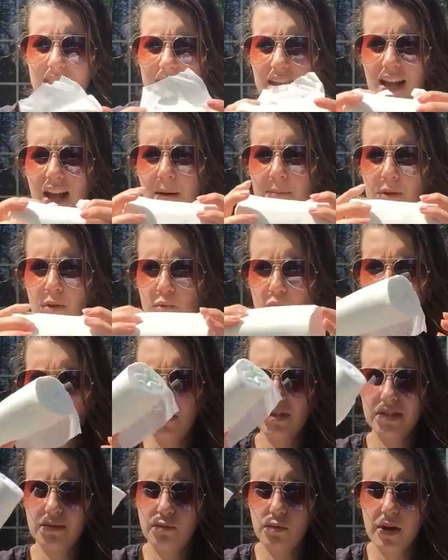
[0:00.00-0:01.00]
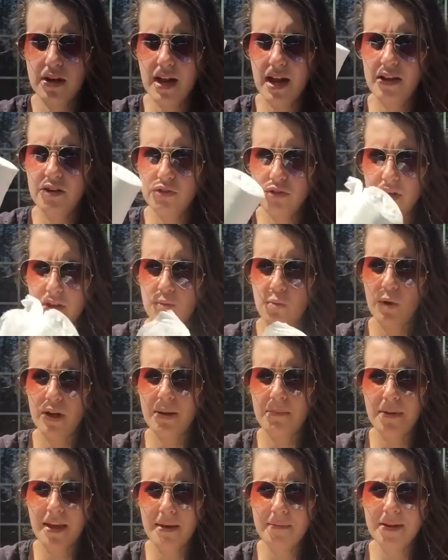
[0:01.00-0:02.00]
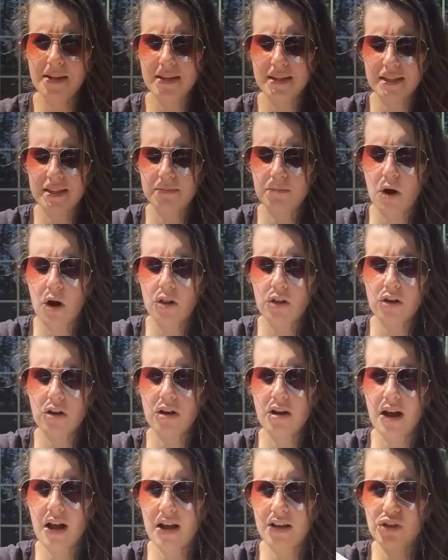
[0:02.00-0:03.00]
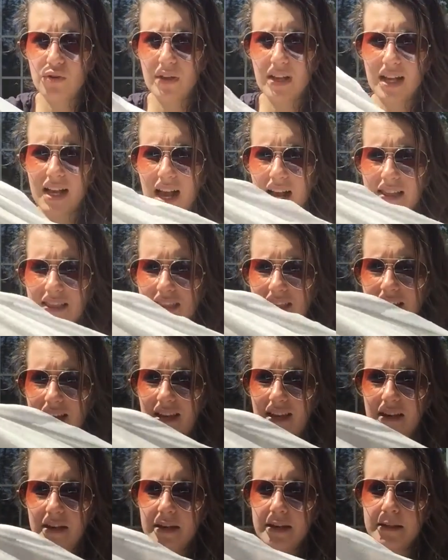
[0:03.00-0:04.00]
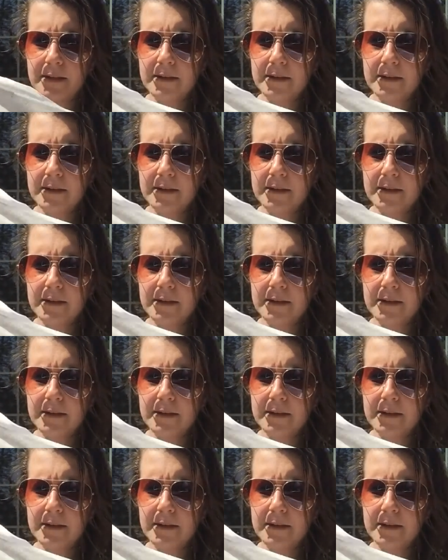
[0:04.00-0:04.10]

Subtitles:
They come in rolls of 100. When a baby is smaller, you can cut the